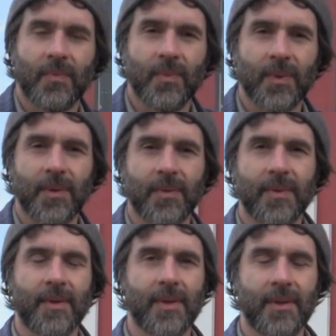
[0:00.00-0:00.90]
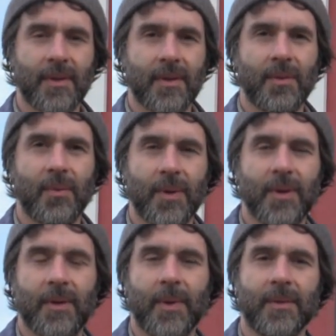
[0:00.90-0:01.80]
were kind of
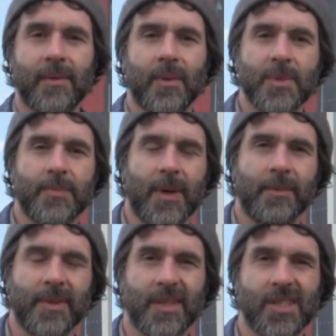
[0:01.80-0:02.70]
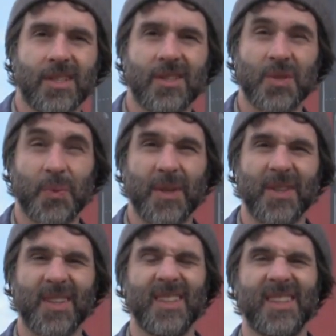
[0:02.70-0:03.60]
worried about the homeless population this
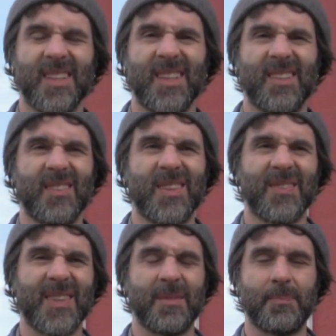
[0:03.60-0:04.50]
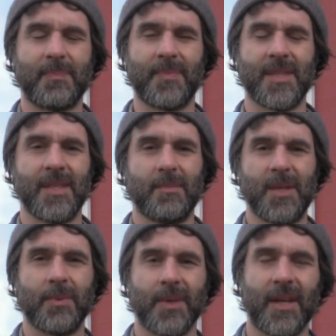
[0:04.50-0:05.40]
winter, and we don't want to see
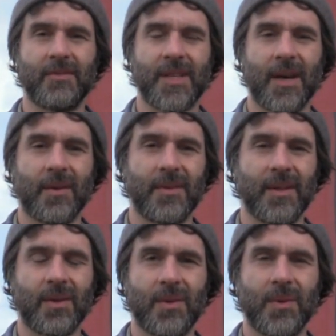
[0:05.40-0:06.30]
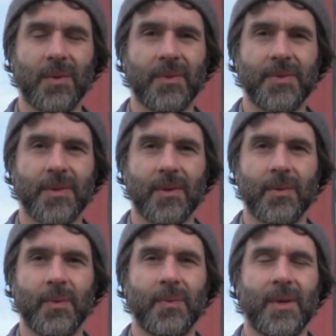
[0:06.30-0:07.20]
people left out in the cold,
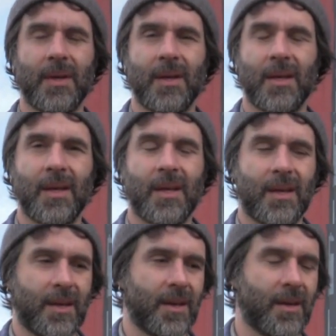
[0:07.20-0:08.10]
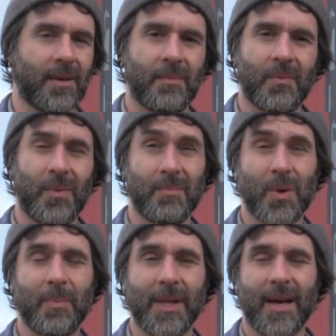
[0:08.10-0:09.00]
so we
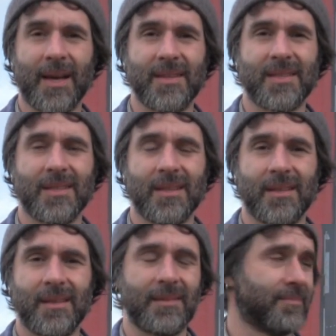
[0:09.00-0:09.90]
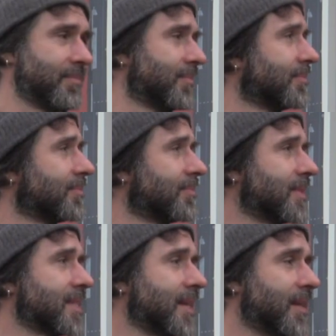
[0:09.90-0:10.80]
mobilized and
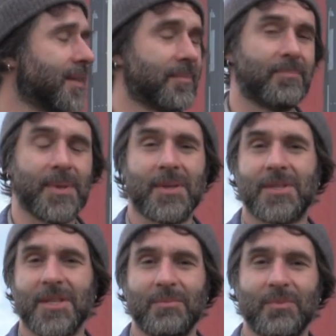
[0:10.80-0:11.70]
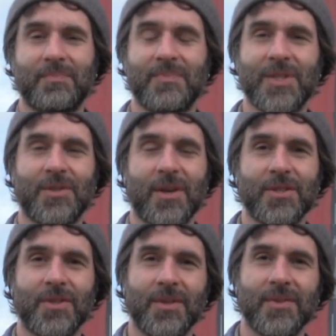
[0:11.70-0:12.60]
decided to build some
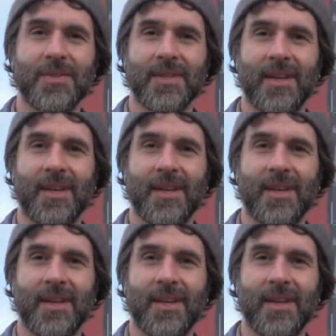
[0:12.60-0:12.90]
structures.